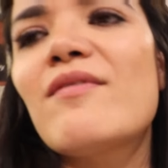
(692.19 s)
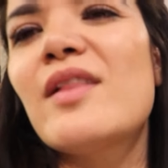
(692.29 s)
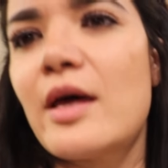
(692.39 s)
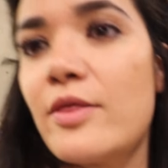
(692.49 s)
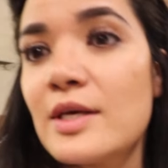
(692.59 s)
have a
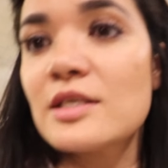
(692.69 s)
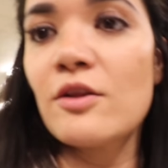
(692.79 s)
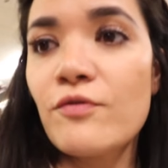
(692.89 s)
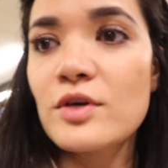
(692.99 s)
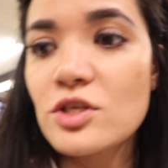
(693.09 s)
lot of things in
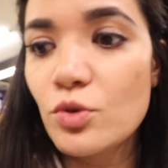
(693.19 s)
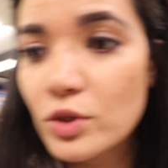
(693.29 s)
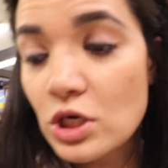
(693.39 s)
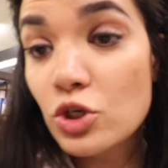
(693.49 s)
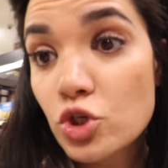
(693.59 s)
the freezer,
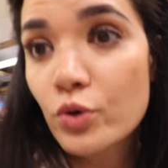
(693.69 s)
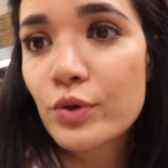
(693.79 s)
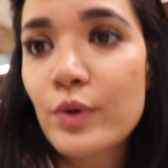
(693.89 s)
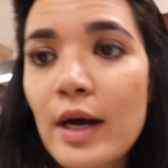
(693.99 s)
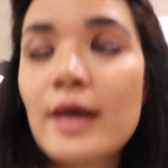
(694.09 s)
which I'll show
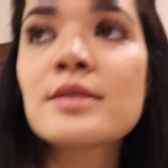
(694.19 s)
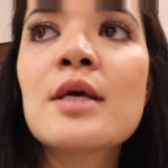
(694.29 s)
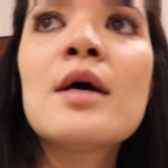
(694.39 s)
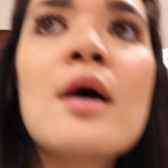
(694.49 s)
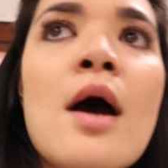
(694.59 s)
you guys.
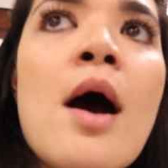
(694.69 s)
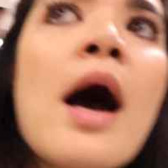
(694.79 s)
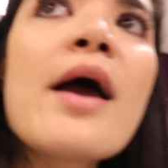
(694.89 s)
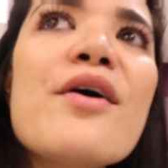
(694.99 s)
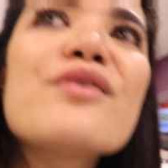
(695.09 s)
I